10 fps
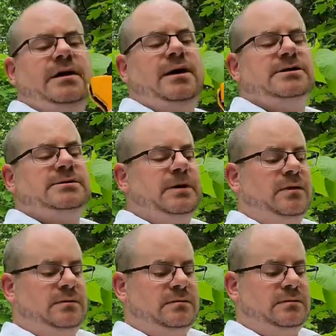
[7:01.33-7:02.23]
me a hot
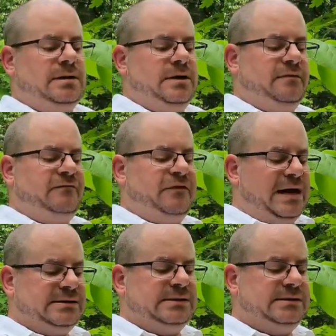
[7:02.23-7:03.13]
spot the
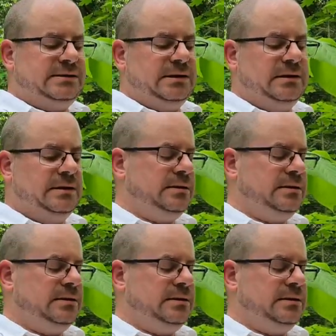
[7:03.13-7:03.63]
fastest.